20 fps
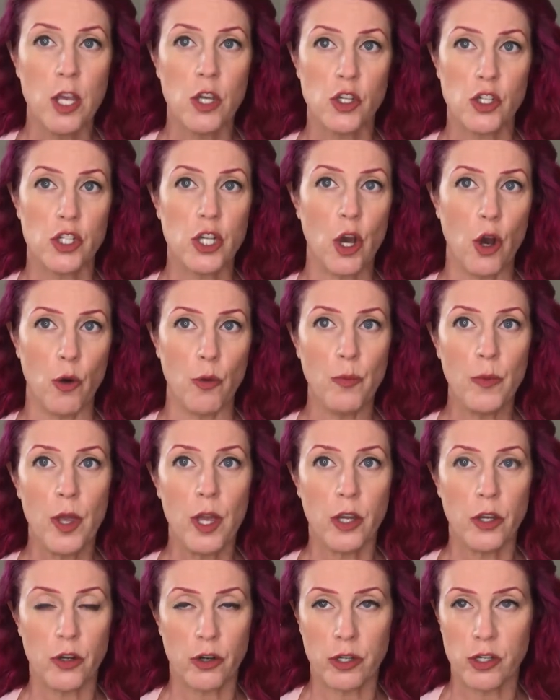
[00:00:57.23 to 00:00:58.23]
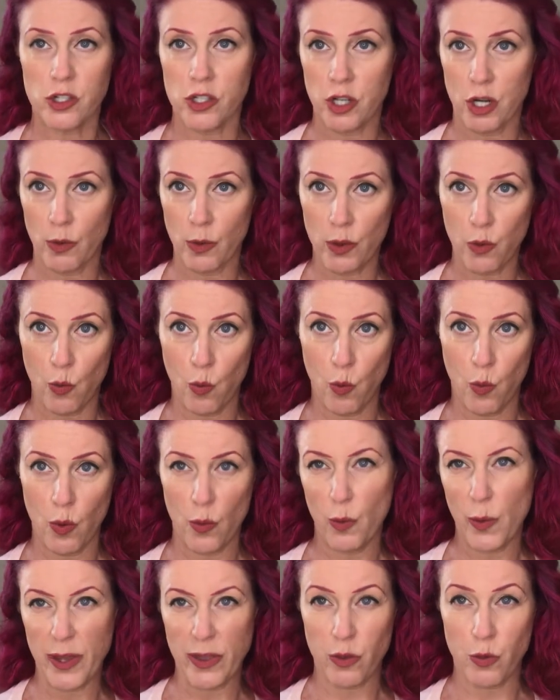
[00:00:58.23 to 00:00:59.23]
So you're gonna start
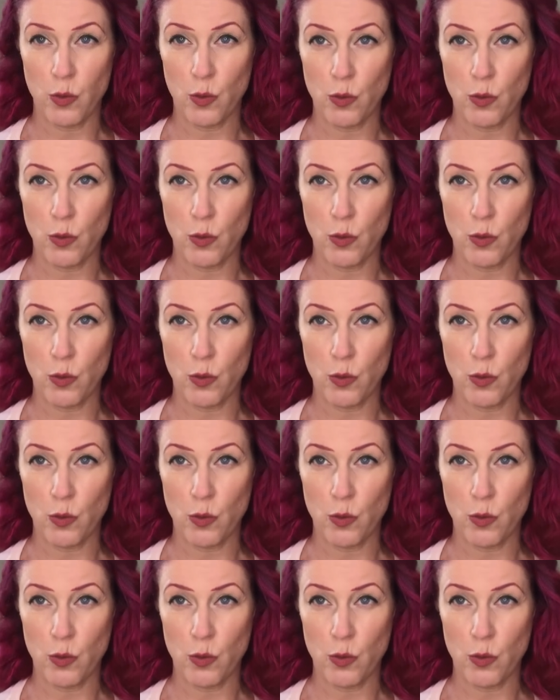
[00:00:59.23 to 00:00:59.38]
with